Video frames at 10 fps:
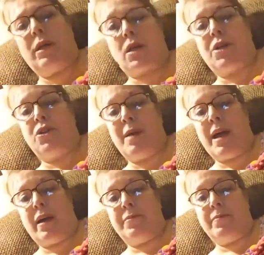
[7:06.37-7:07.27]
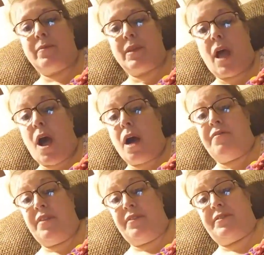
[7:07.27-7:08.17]
not too bad.
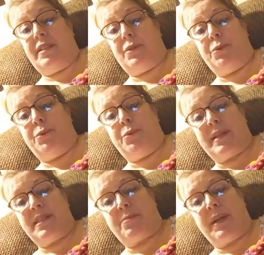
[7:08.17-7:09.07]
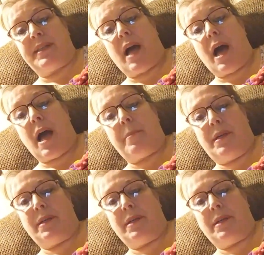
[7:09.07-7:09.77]
50, ooh, that's springtime.